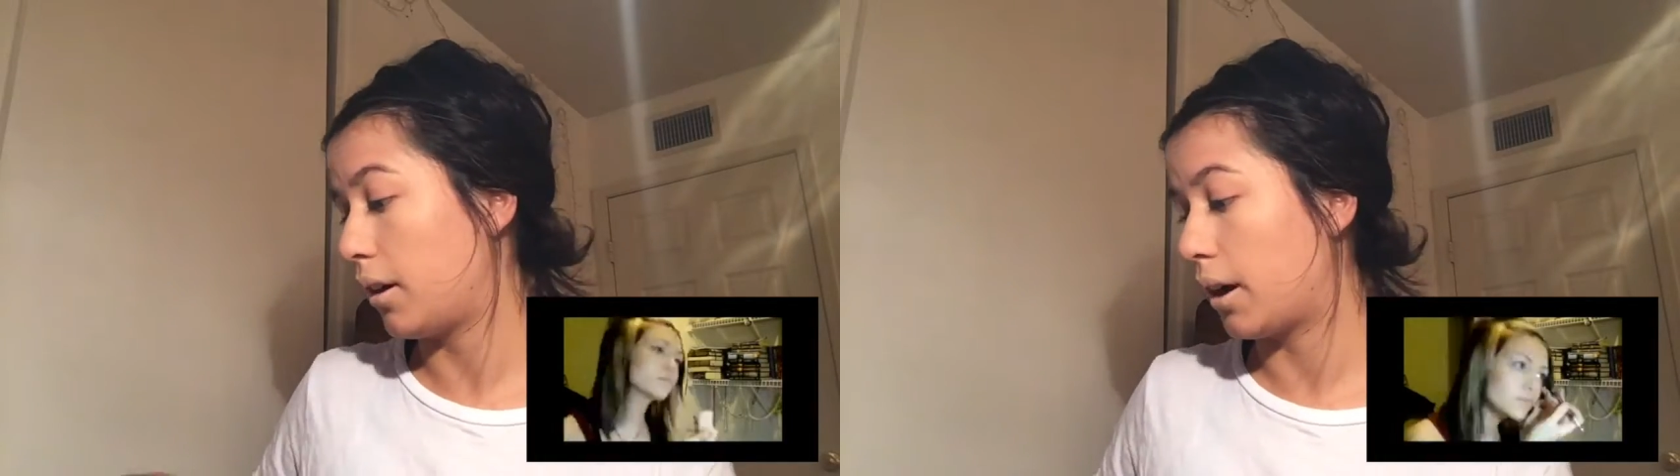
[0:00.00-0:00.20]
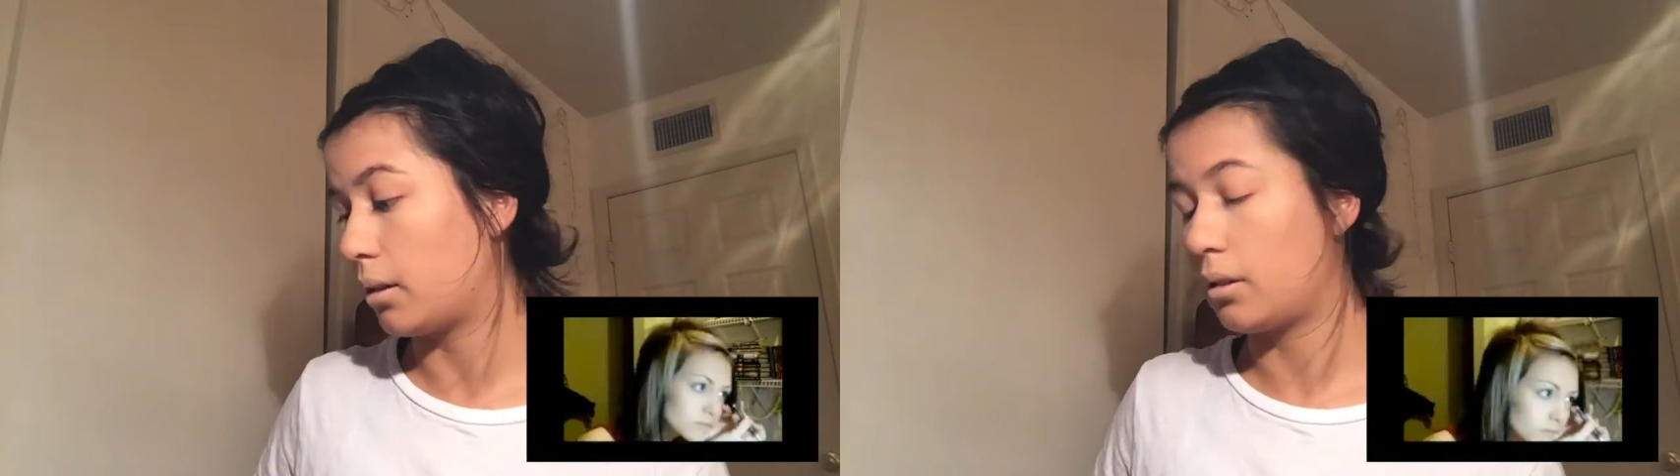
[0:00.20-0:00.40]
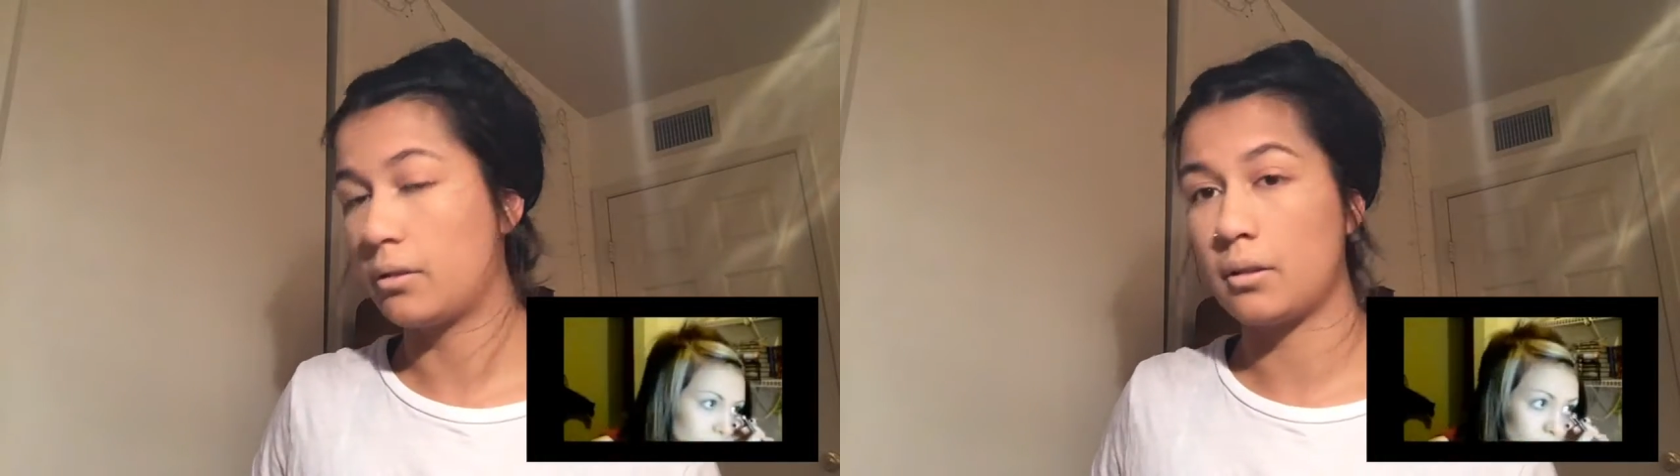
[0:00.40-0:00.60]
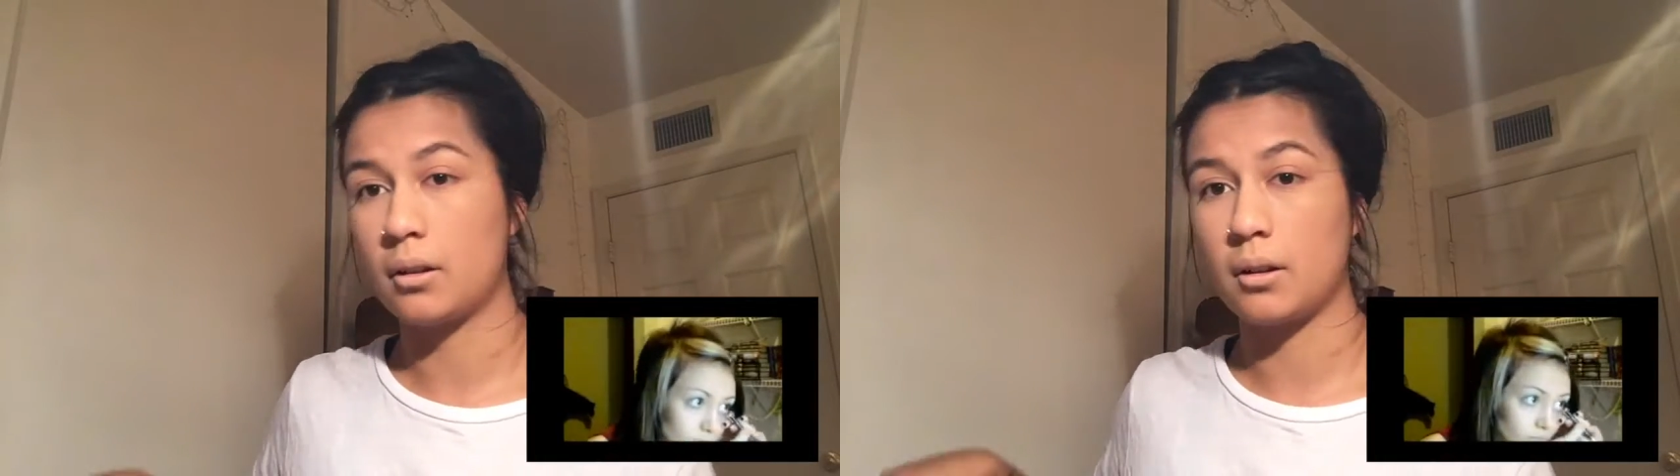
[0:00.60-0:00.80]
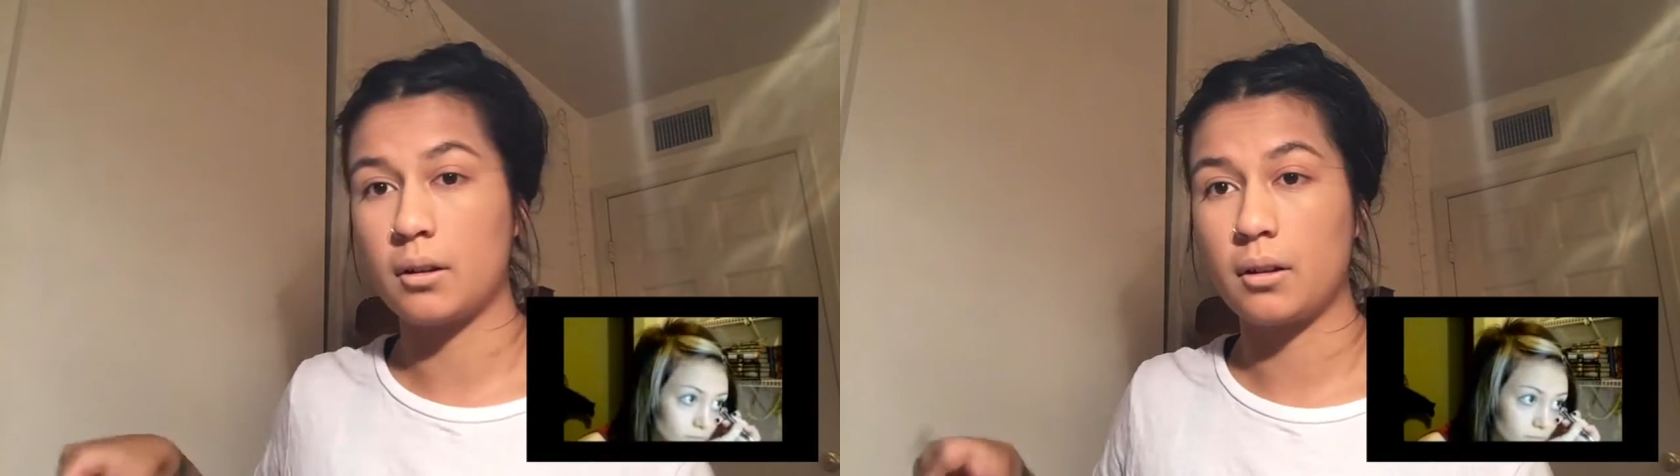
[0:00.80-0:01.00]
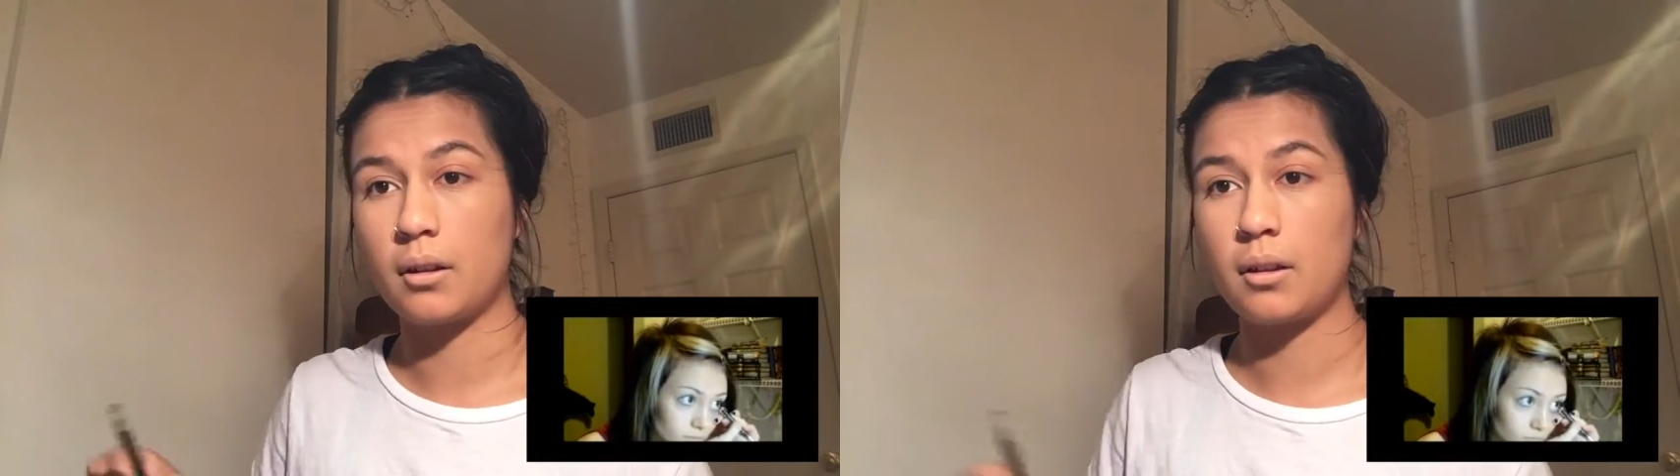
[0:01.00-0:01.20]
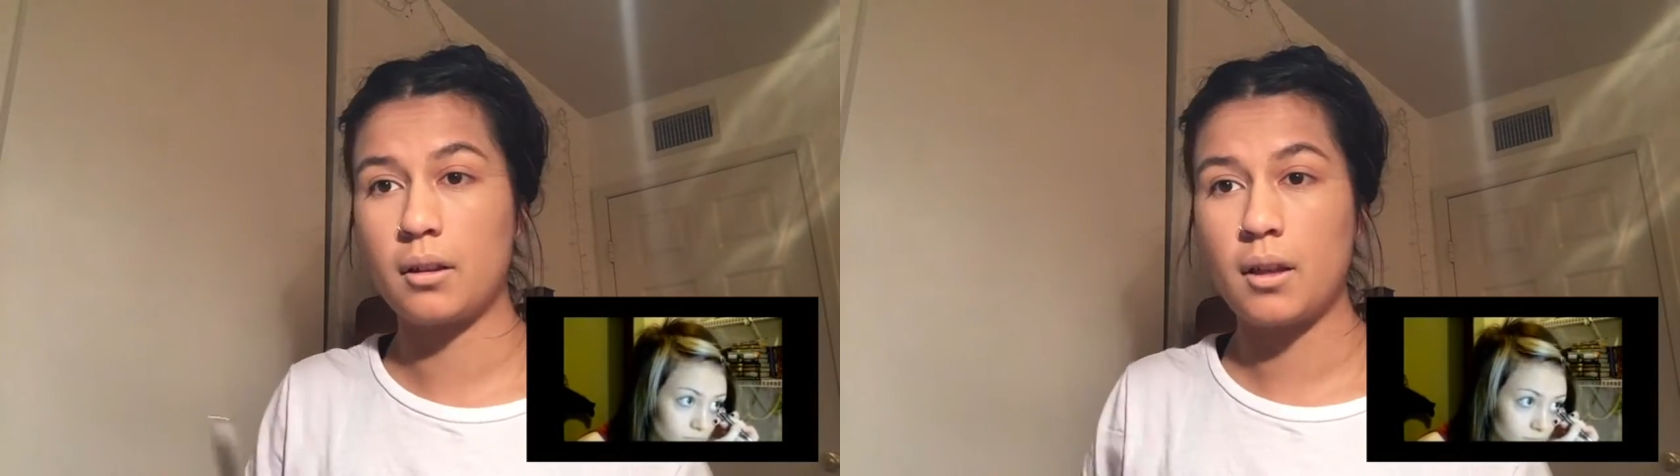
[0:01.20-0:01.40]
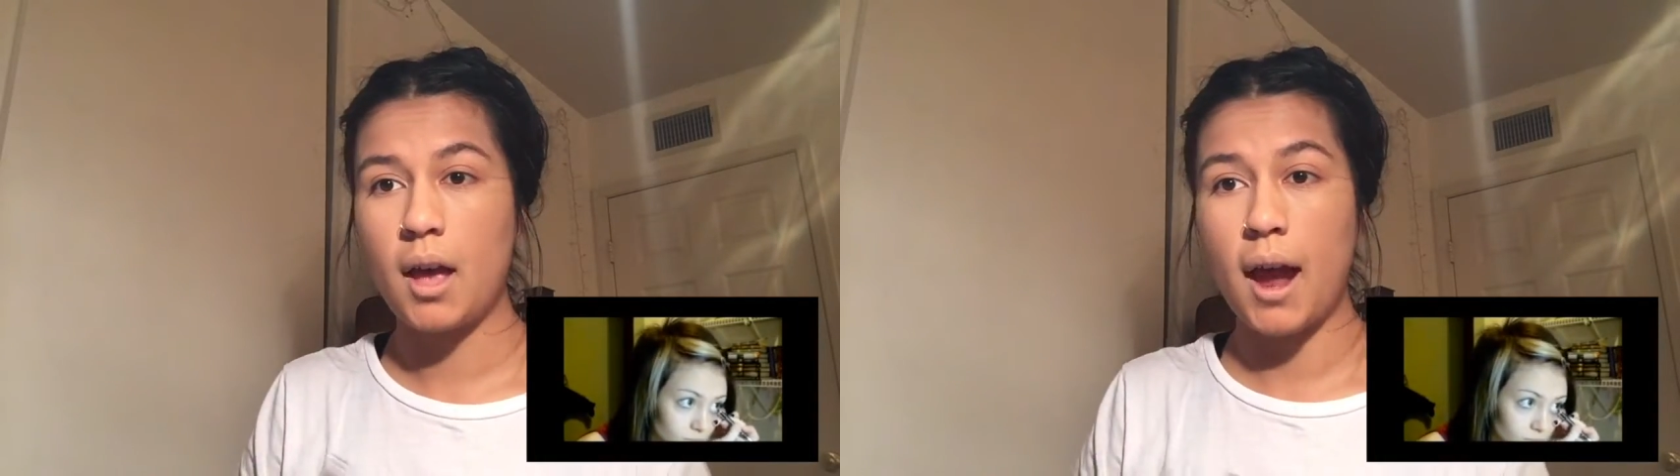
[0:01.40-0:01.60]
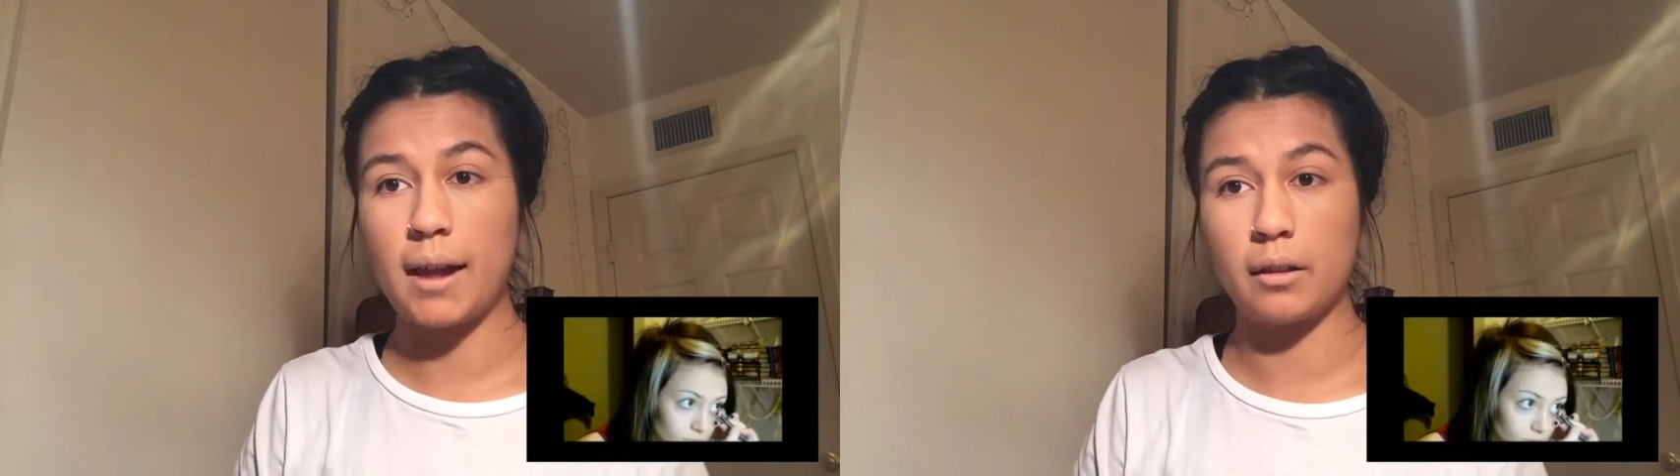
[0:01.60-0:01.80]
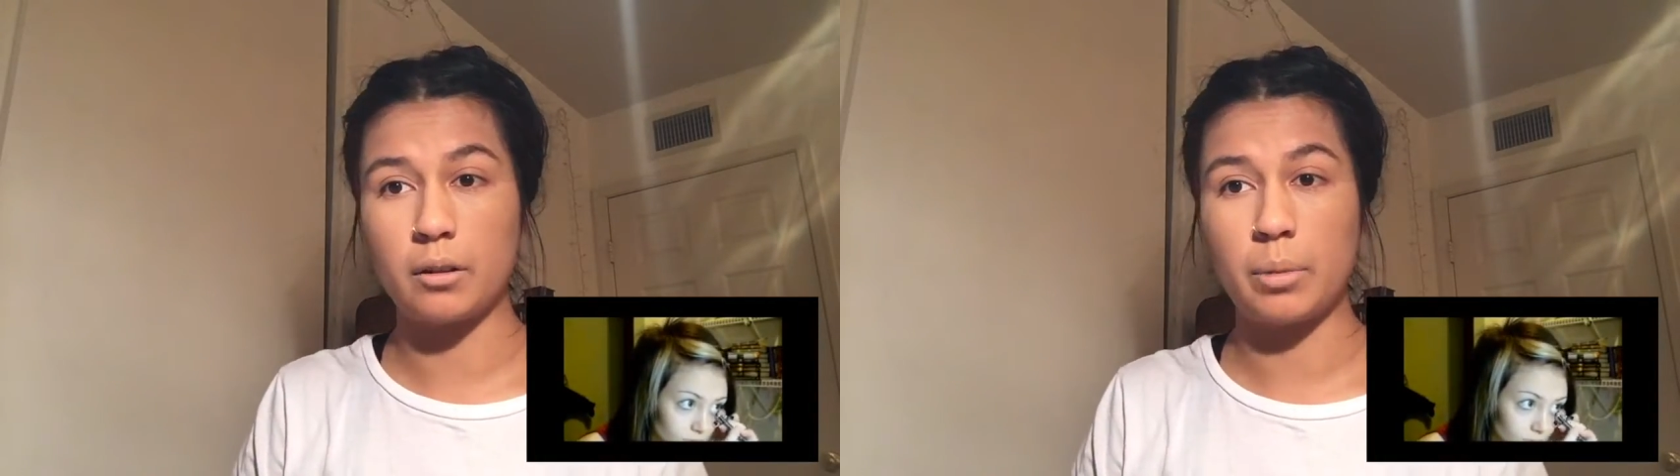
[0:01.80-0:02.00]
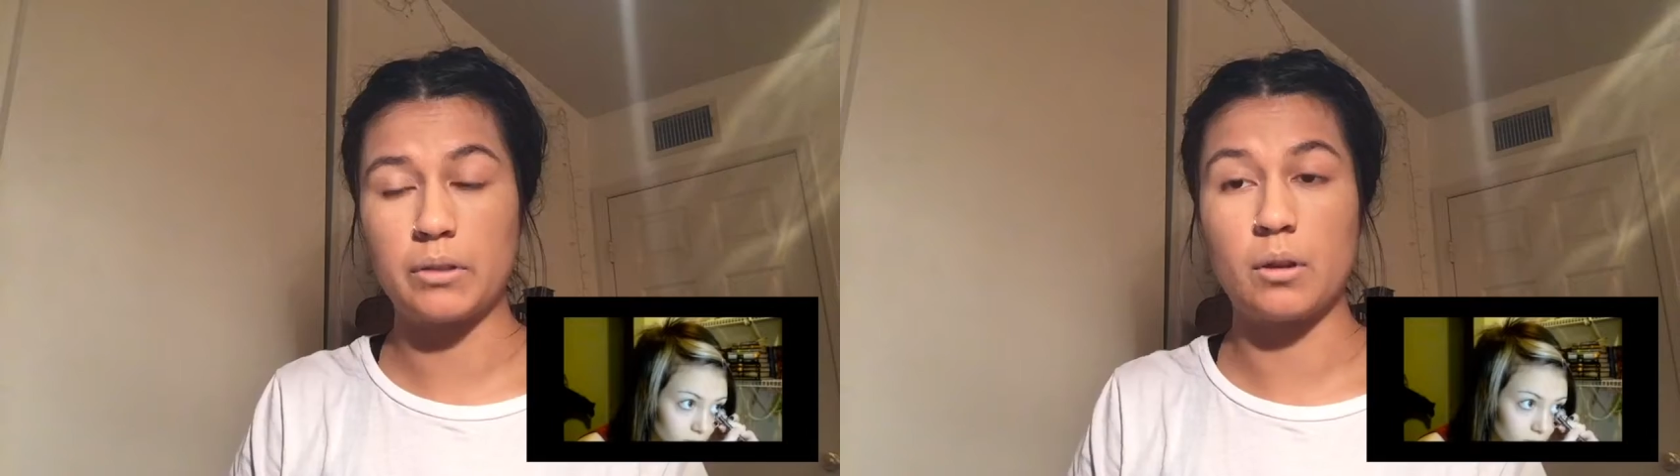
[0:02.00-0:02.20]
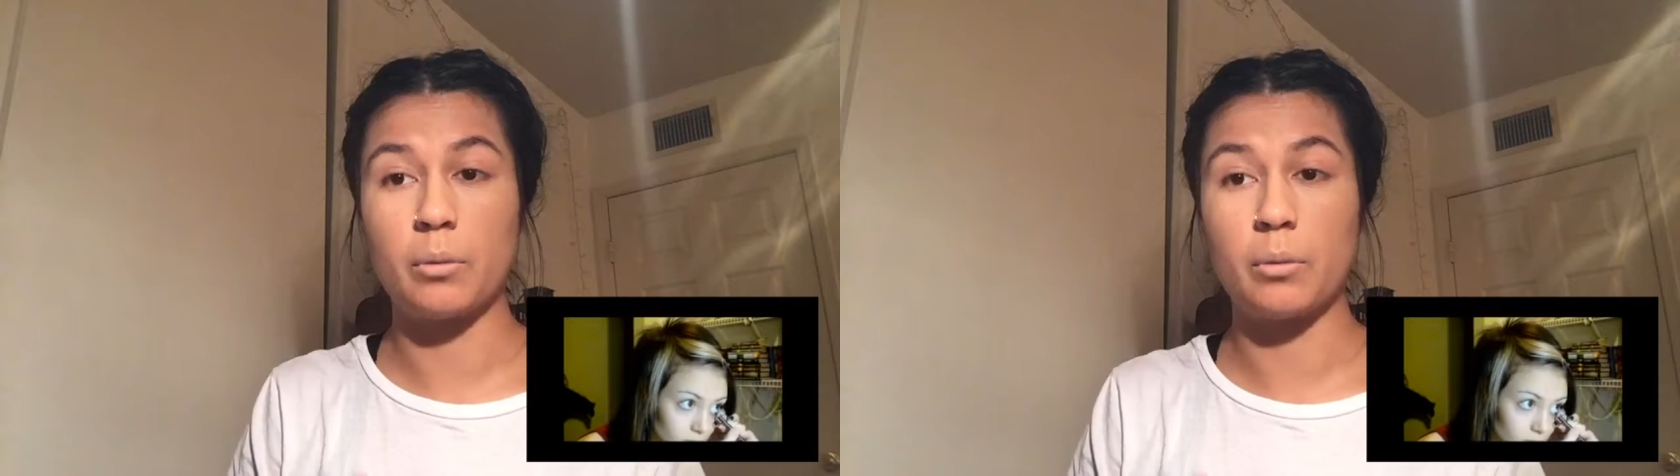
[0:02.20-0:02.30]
her eyeliner pencil.